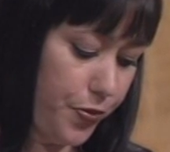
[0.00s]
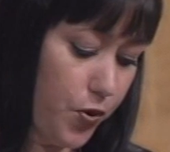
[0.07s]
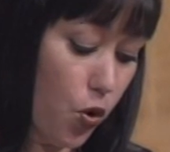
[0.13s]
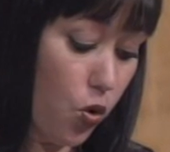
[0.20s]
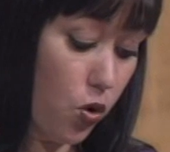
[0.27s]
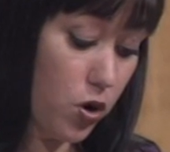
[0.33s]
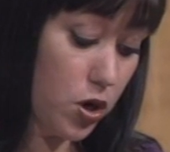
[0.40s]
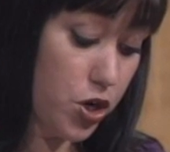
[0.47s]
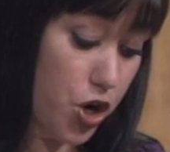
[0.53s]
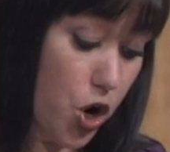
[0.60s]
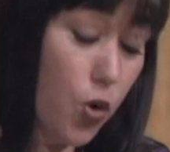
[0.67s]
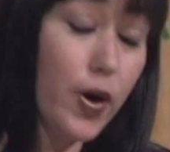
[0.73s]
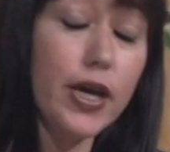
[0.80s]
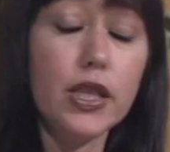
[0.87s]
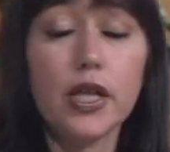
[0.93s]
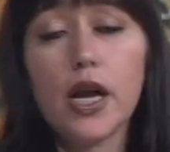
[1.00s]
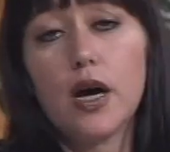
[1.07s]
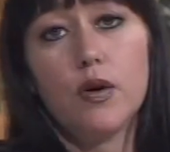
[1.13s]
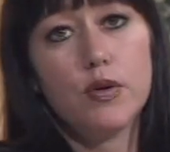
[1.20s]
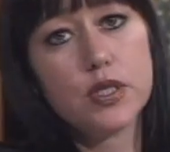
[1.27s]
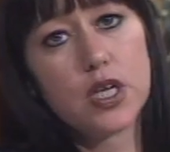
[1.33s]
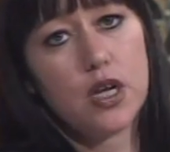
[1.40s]
or knowing that I
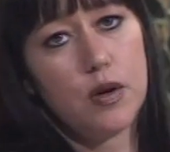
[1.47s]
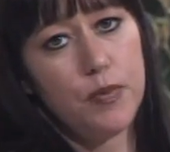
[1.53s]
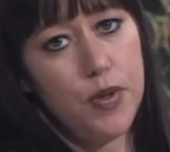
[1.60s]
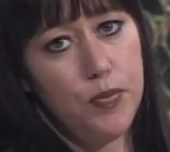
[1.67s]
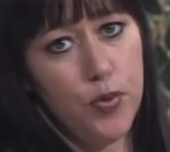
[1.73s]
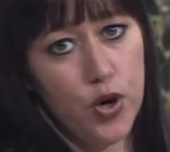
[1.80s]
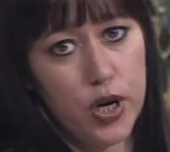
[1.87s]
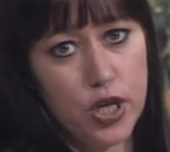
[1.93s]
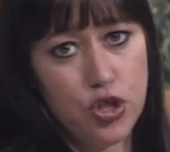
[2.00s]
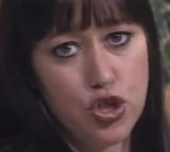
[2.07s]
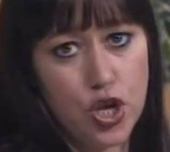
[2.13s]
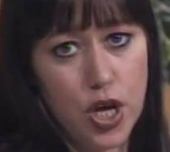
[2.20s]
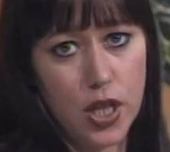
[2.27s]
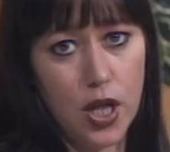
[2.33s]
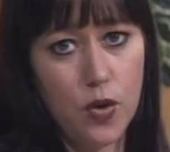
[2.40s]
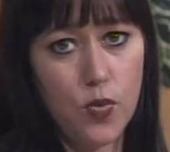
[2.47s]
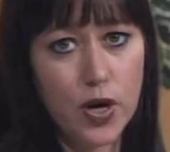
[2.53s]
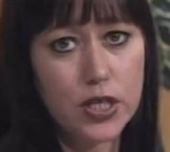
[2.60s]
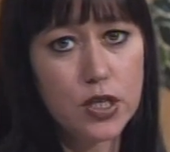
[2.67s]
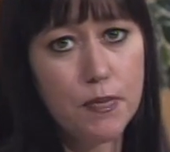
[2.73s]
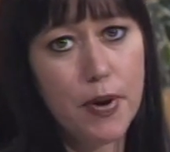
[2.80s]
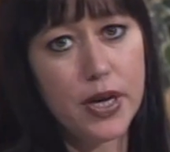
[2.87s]
was going to be put in jail, I went
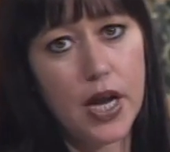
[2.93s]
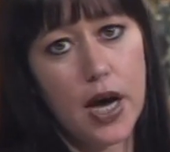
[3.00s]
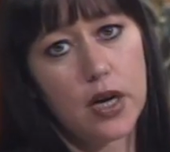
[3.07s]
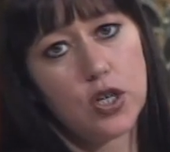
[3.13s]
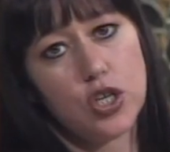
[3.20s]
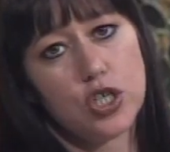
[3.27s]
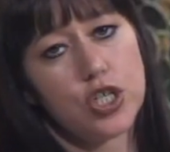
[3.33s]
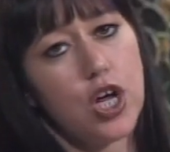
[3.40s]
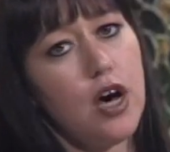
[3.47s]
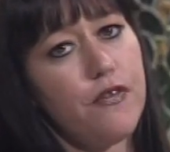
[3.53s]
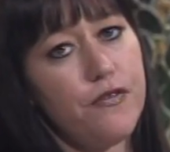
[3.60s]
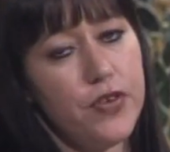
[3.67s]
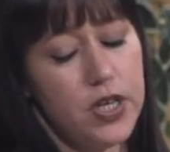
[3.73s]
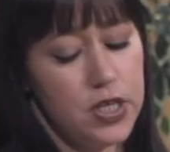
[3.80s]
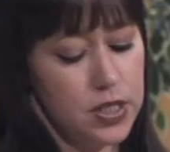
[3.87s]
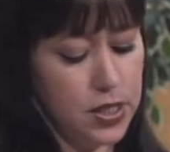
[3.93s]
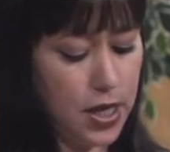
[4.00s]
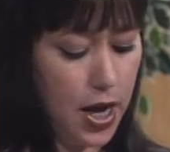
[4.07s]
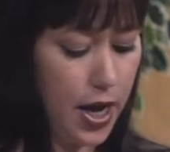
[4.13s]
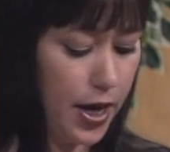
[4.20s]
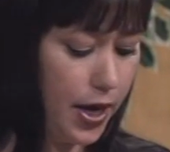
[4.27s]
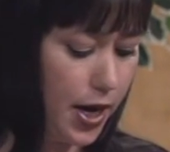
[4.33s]
to my doctor's office.
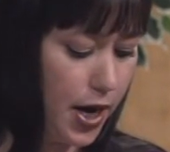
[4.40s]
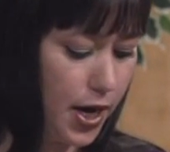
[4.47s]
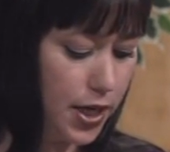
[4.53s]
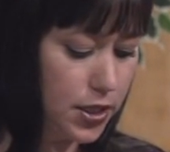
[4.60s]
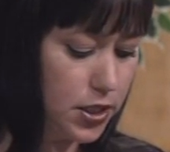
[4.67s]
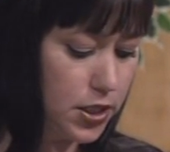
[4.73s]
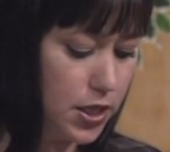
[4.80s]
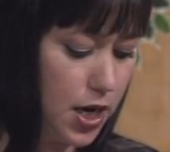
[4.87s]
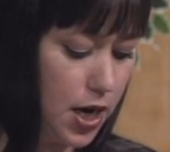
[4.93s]
I got